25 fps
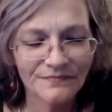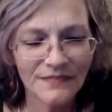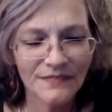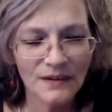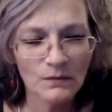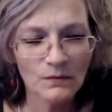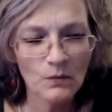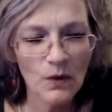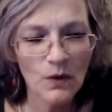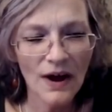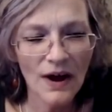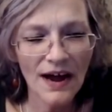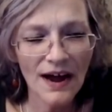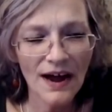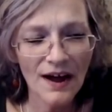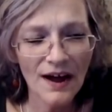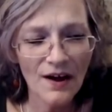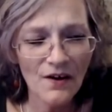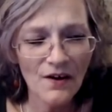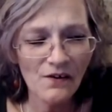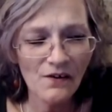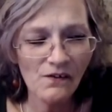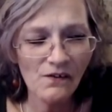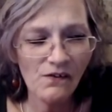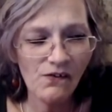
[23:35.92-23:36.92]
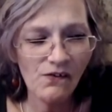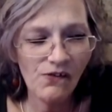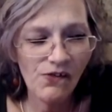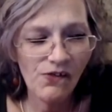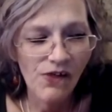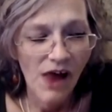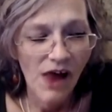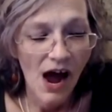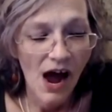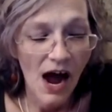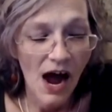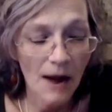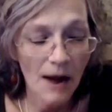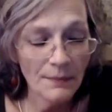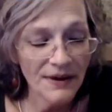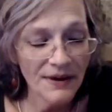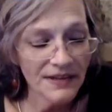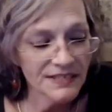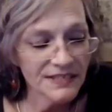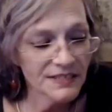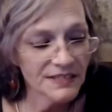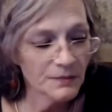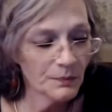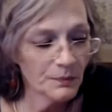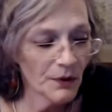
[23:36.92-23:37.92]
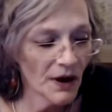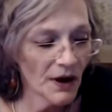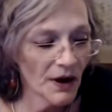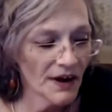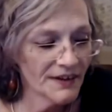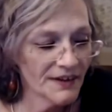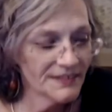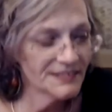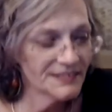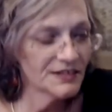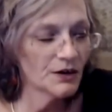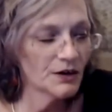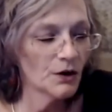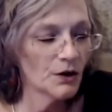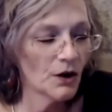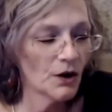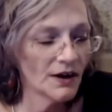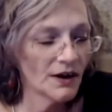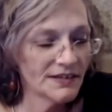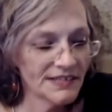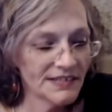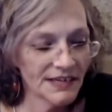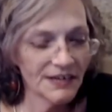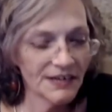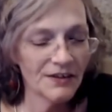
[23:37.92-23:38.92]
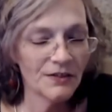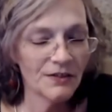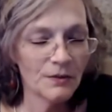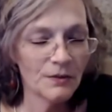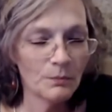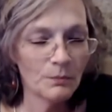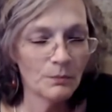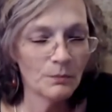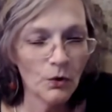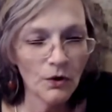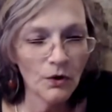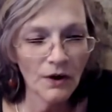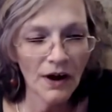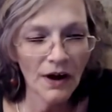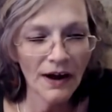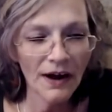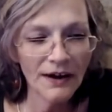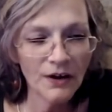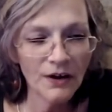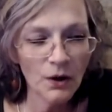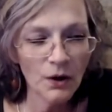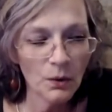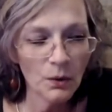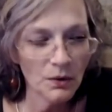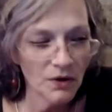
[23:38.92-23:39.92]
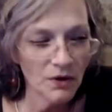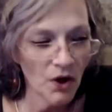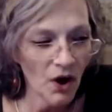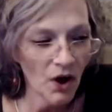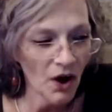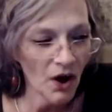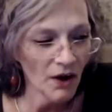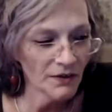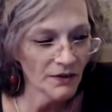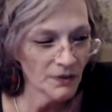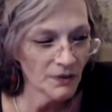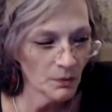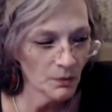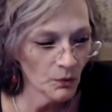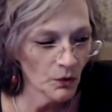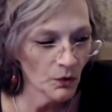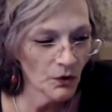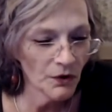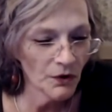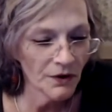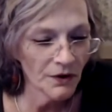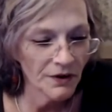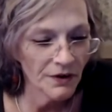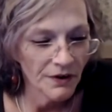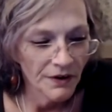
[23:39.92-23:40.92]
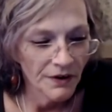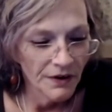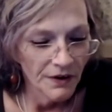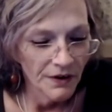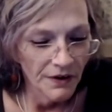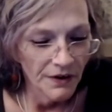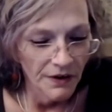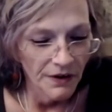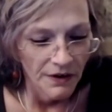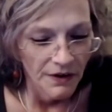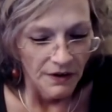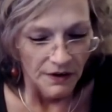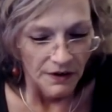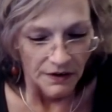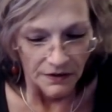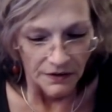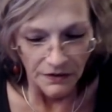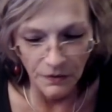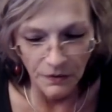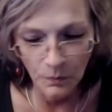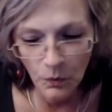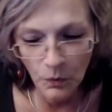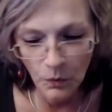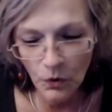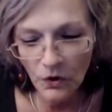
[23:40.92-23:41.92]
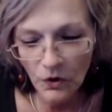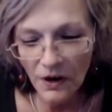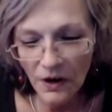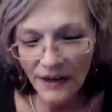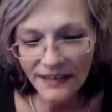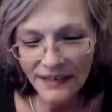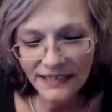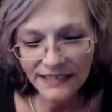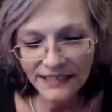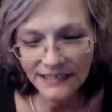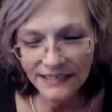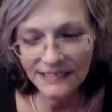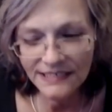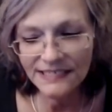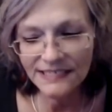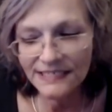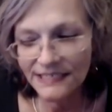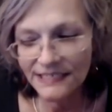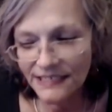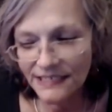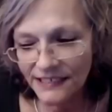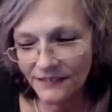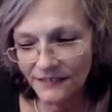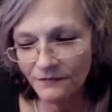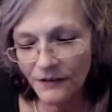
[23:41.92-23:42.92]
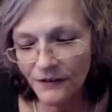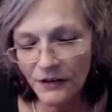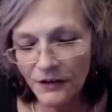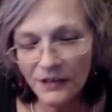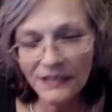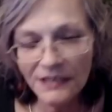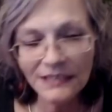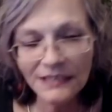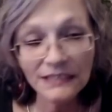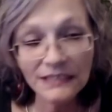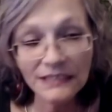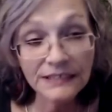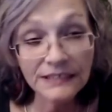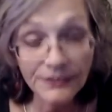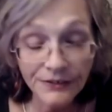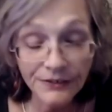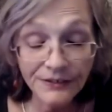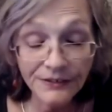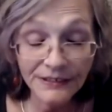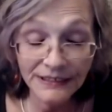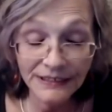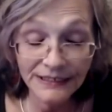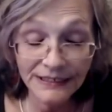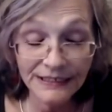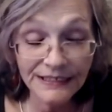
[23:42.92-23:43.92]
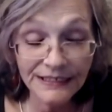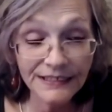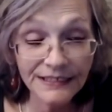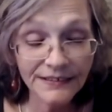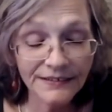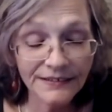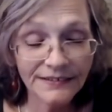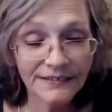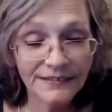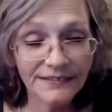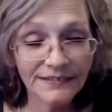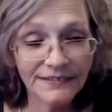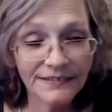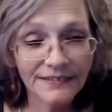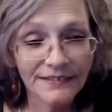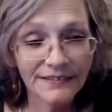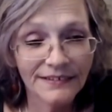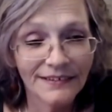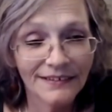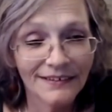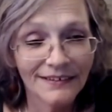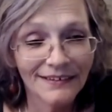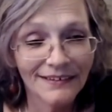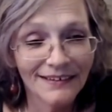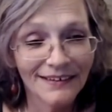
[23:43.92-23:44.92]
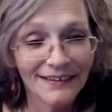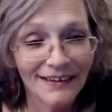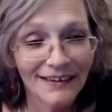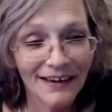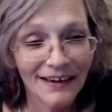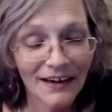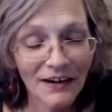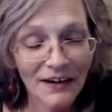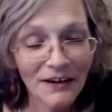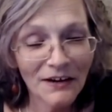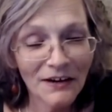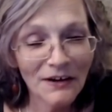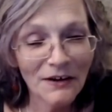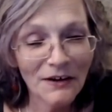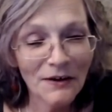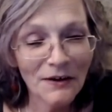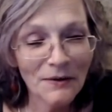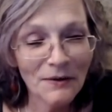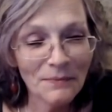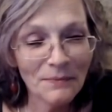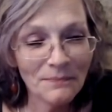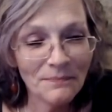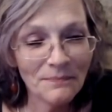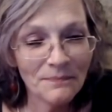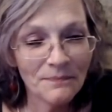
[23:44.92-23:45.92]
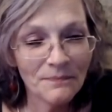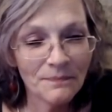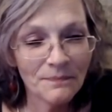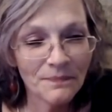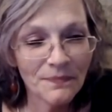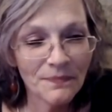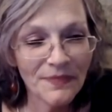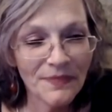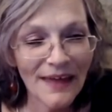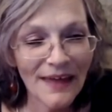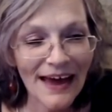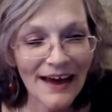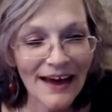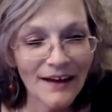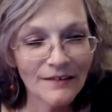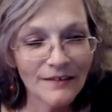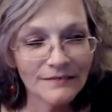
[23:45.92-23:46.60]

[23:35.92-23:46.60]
Wow, I'm not surprised though. I tell you, the more I go along, the more the more I can see very clearly um, that